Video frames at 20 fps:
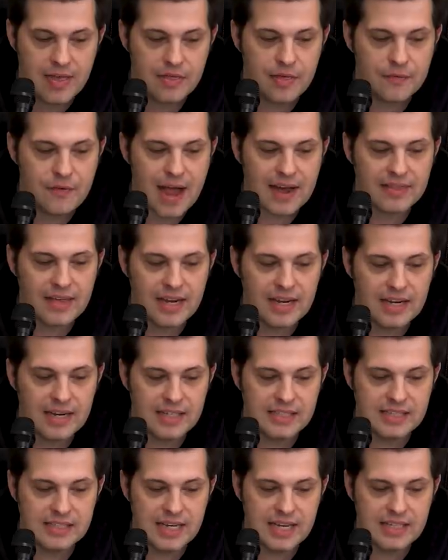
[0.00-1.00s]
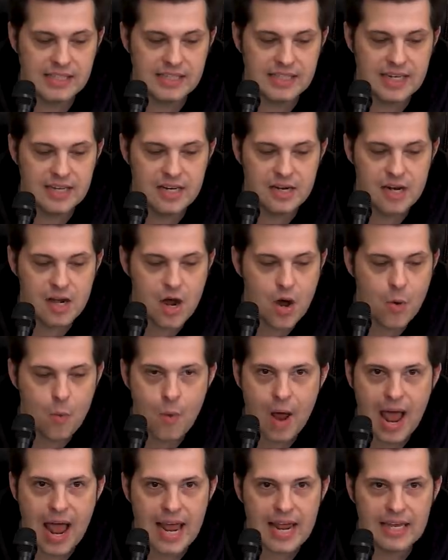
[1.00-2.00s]
the fact that it exists in no
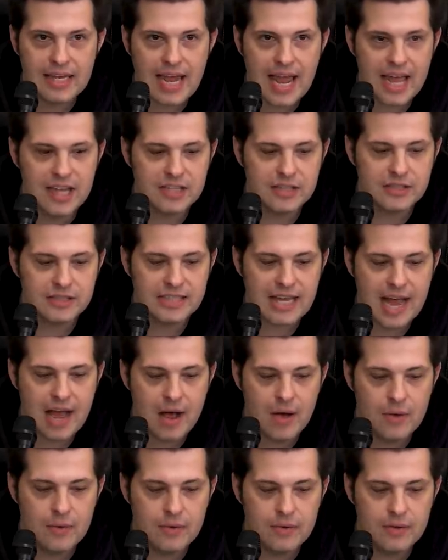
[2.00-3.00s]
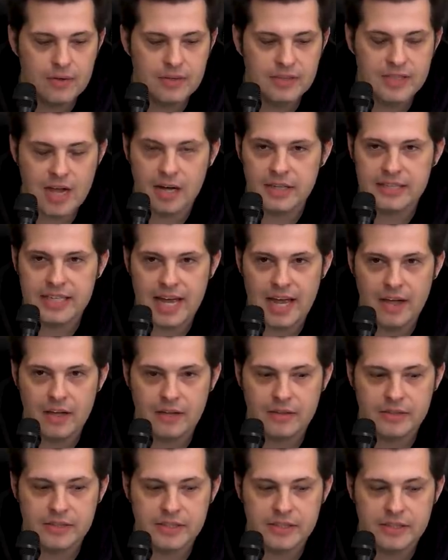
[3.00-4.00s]
way cancels out
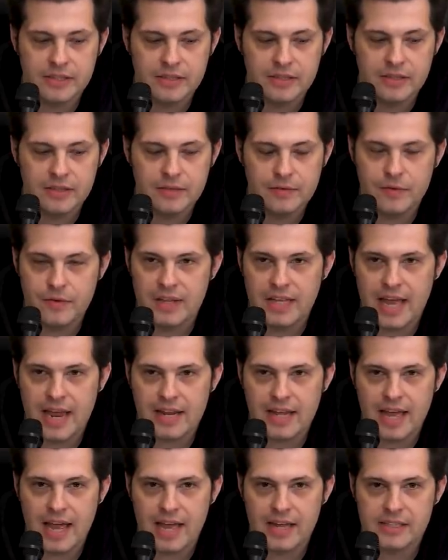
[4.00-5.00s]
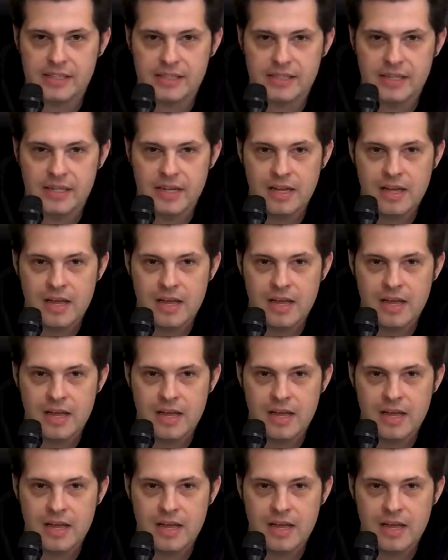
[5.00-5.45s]
DuckTales for the NES.